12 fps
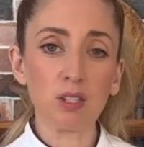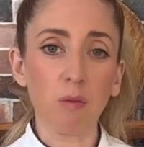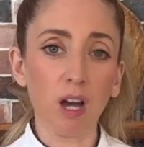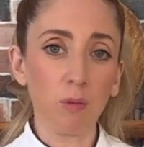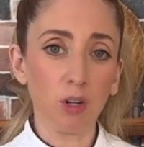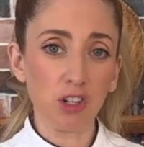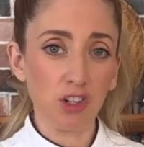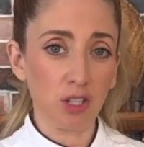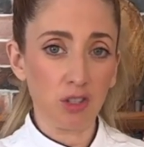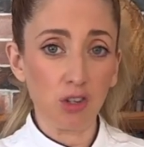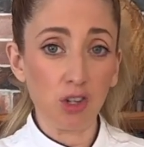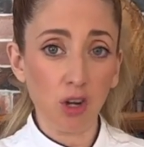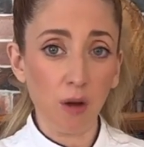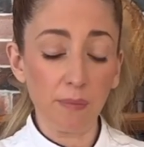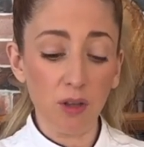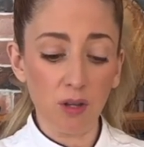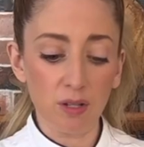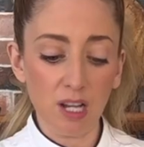you might want to just chop
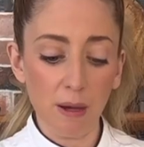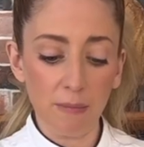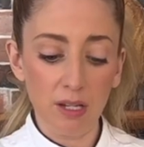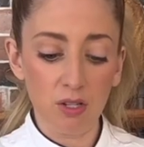those up